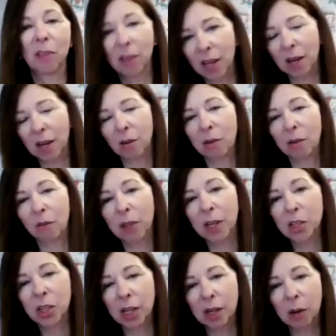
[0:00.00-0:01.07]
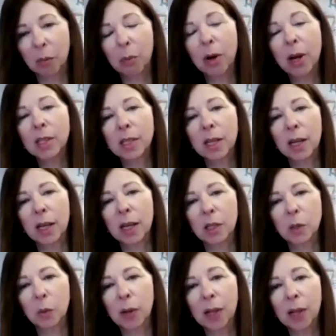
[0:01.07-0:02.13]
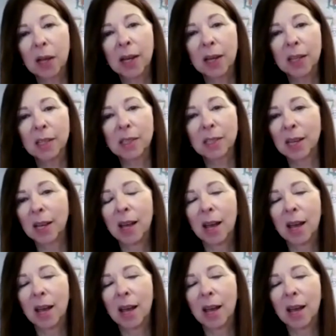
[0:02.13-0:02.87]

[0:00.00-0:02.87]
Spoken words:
inflationary pricing, as well as,